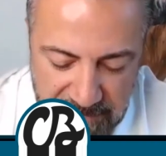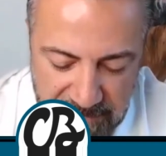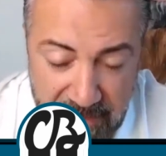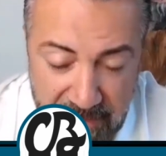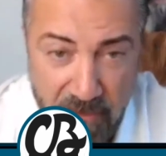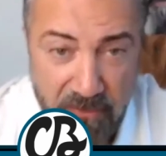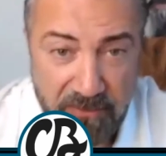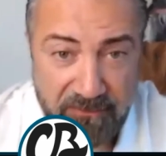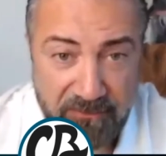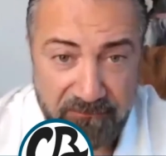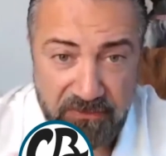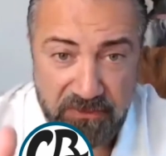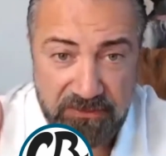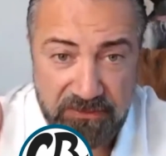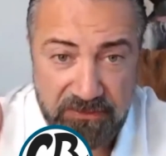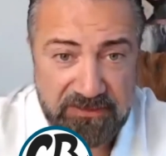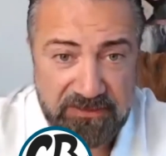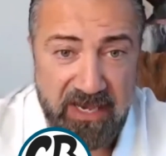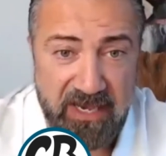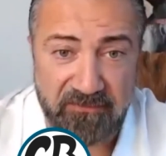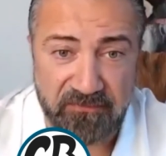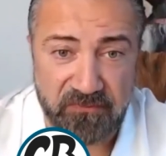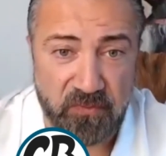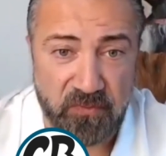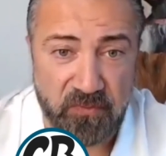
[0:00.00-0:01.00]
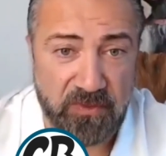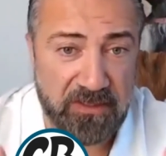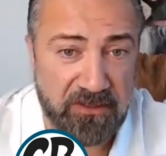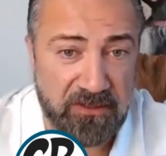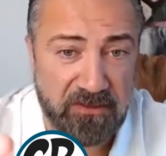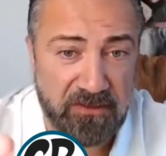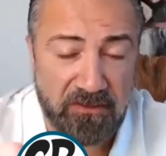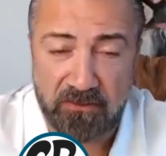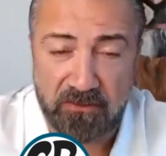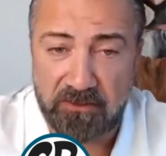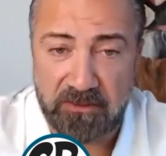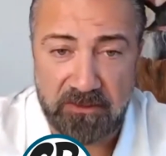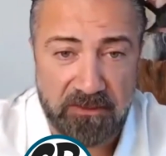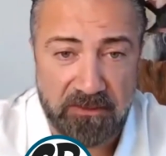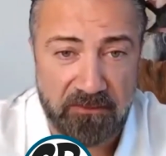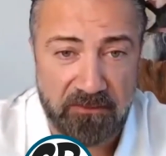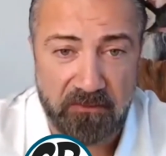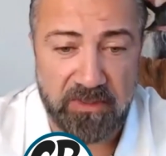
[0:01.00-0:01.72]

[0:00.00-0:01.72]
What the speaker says: a hold of your software or